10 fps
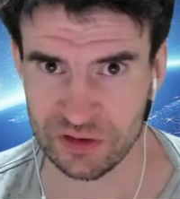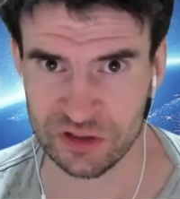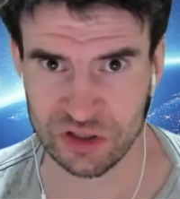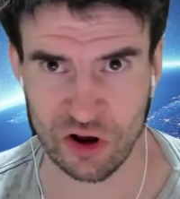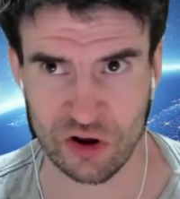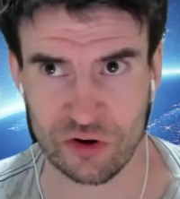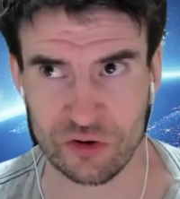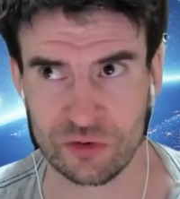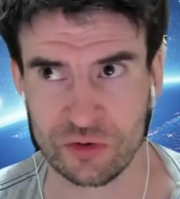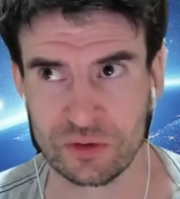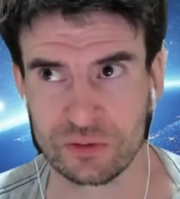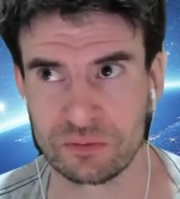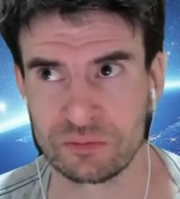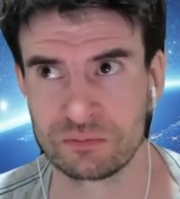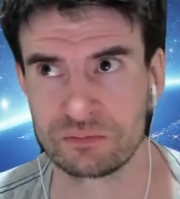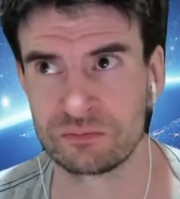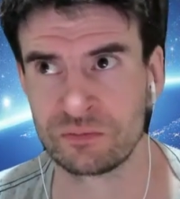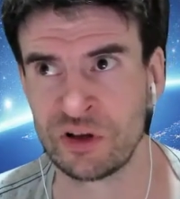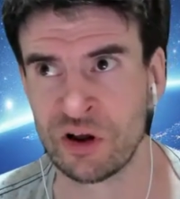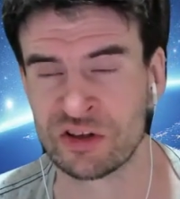So,
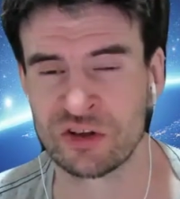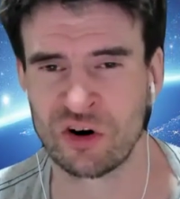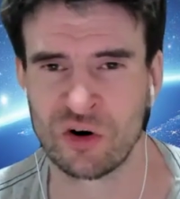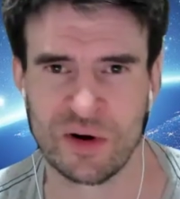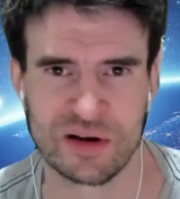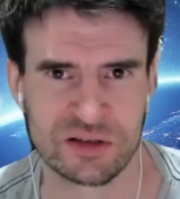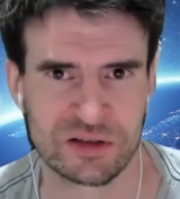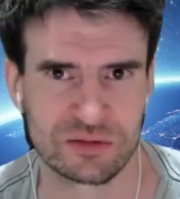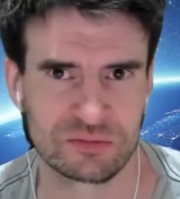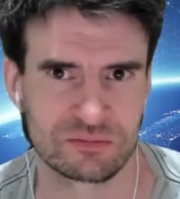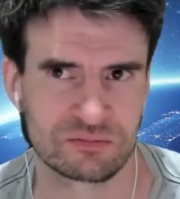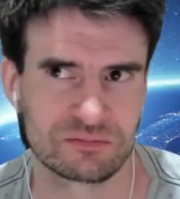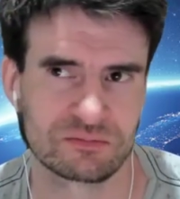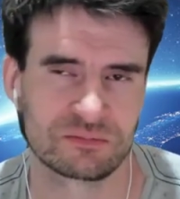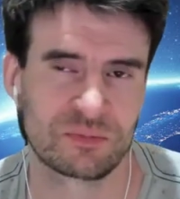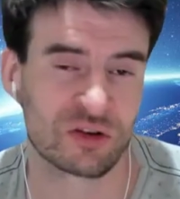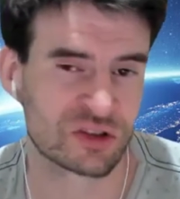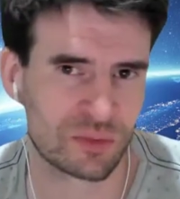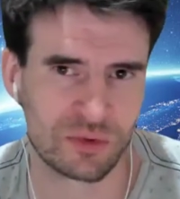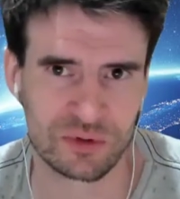it's not always
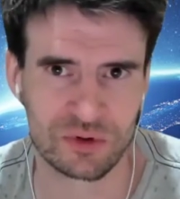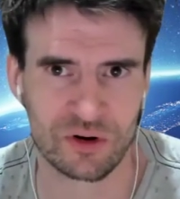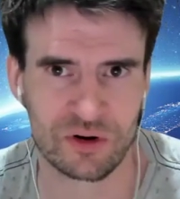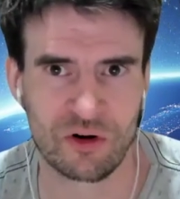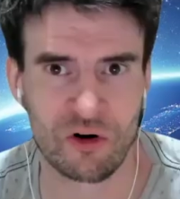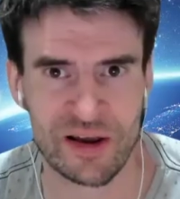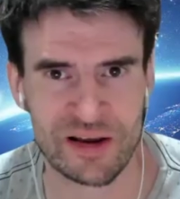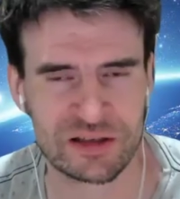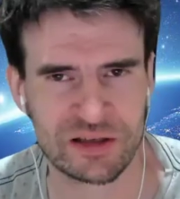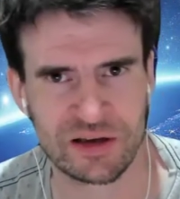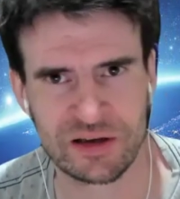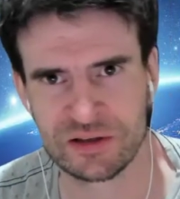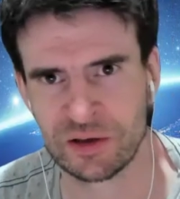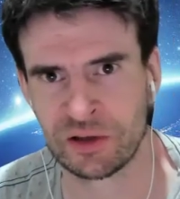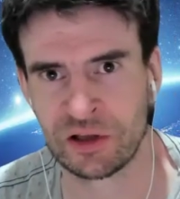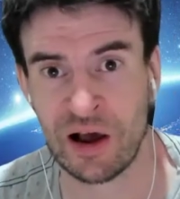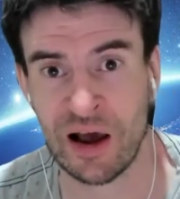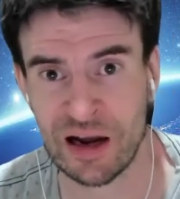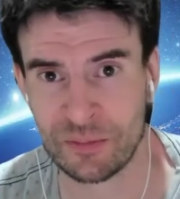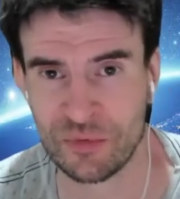possible or easy to
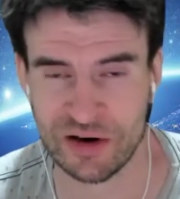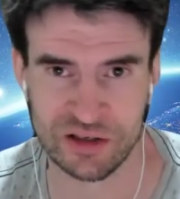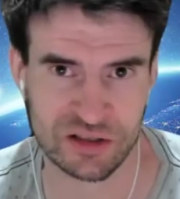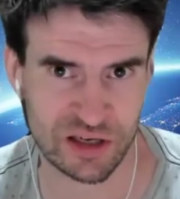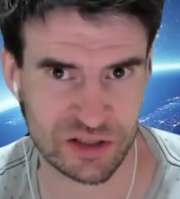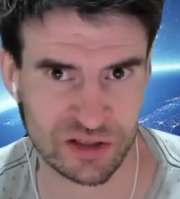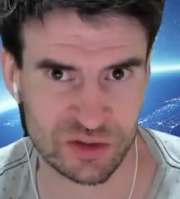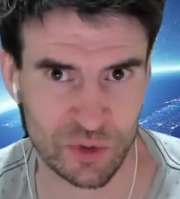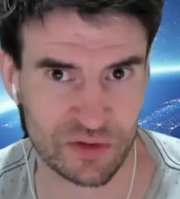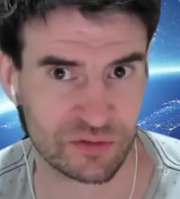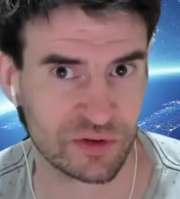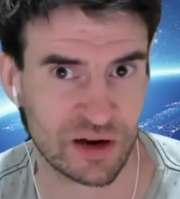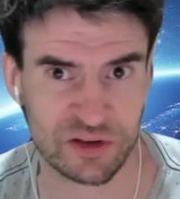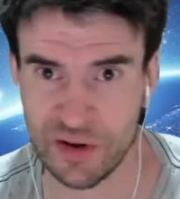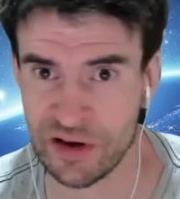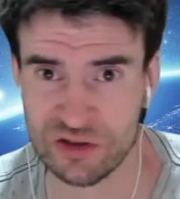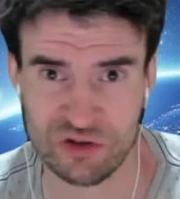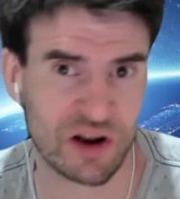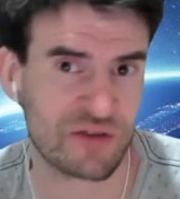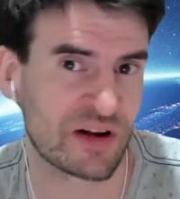line up practice sessions with native speakers
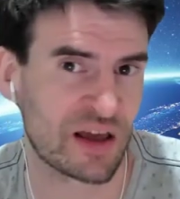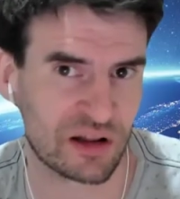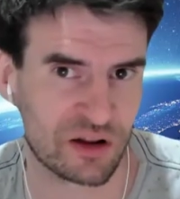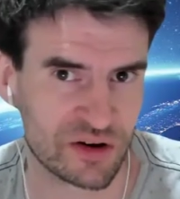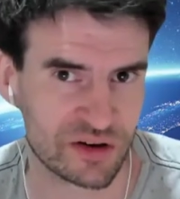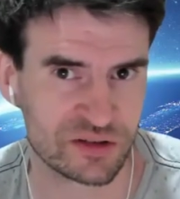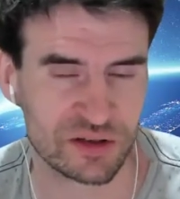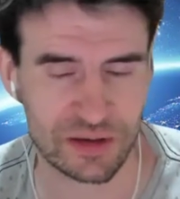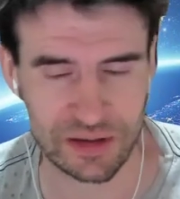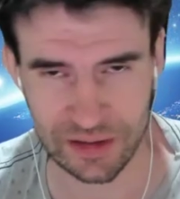or even other learners.